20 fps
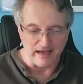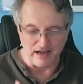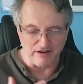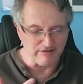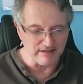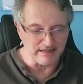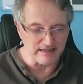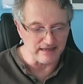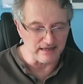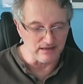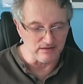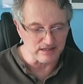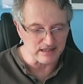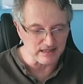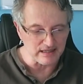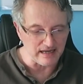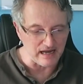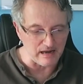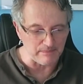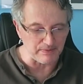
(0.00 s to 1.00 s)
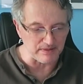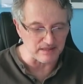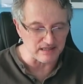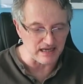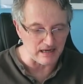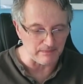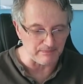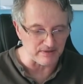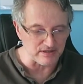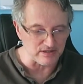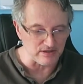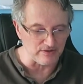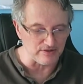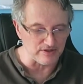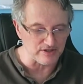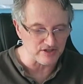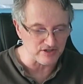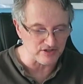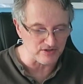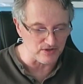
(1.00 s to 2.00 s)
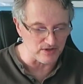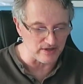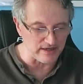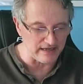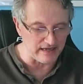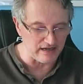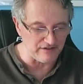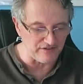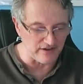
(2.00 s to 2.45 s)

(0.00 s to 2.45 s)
Everything else that happens on the screen.